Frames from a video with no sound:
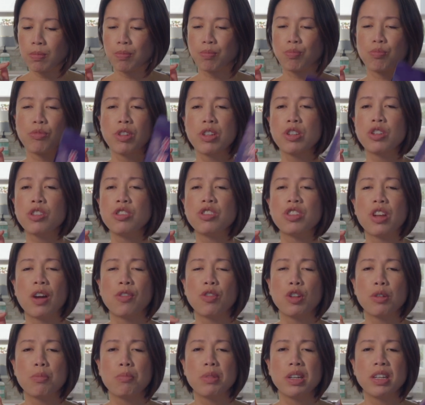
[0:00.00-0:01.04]
These can
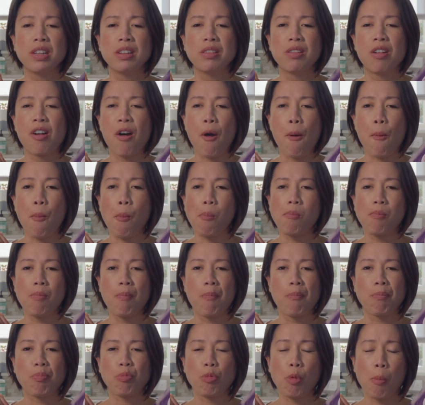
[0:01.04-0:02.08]
definitely be
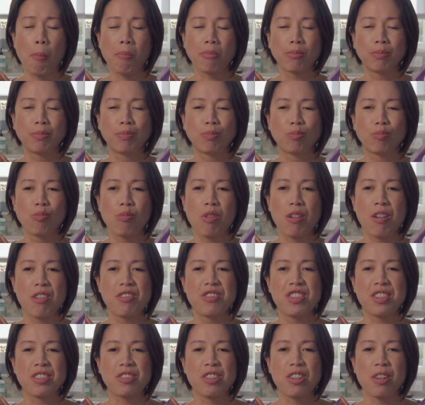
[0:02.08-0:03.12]

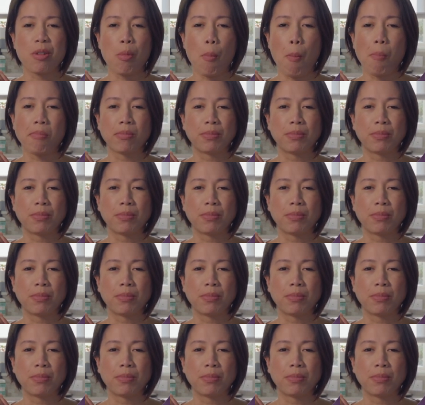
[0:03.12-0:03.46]
addicting.